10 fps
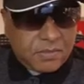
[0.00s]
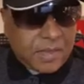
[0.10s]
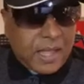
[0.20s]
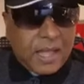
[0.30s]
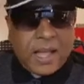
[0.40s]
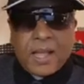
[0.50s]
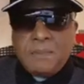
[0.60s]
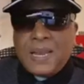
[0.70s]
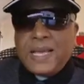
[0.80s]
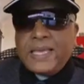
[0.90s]

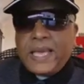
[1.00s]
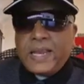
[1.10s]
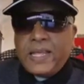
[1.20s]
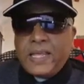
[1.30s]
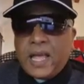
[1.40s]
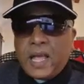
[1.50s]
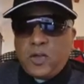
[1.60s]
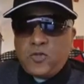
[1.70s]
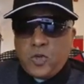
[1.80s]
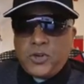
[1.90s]
Mlangeni
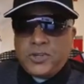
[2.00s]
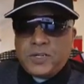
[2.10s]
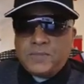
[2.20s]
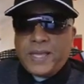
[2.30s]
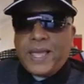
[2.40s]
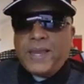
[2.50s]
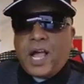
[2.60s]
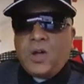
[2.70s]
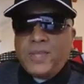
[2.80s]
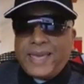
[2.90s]
funeral and
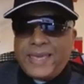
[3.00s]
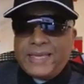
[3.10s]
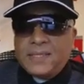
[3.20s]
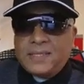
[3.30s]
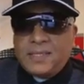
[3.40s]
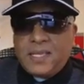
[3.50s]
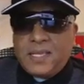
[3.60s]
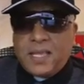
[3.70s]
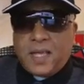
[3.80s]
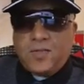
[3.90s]
how the
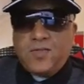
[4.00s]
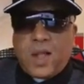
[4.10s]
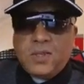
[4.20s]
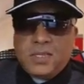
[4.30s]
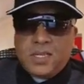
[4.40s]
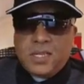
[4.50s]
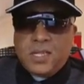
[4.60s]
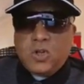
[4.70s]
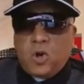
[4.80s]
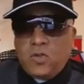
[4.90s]
ANC flouted
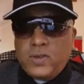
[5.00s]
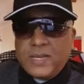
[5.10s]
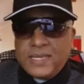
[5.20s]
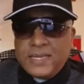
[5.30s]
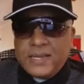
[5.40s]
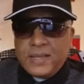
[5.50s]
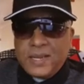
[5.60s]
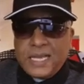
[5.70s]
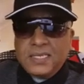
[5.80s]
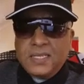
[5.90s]
the COVID
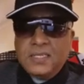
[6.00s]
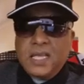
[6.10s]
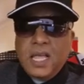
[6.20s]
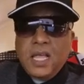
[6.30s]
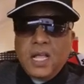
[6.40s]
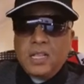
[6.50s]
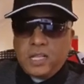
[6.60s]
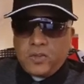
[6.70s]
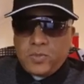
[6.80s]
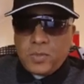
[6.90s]
regulations. A lot
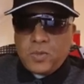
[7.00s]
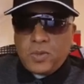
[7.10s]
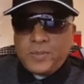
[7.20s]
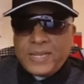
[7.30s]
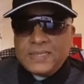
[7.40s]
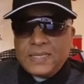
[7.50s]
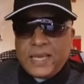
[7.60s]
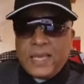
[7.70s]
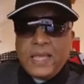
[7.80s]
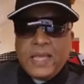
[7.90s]
of people were present
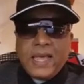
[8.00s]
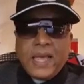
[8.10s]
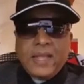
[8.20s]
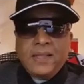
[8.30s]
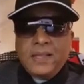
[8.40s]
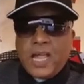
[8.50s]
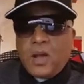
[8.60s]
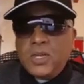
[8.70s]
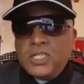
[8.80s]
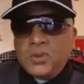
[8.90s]
there, and they're
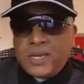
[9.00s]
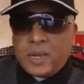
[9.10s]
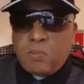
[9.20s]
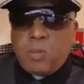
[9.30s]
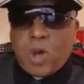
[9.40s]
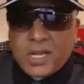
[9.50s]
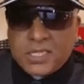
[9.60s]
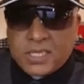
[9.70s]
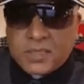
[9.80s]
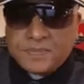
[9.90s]
now issuing an apology.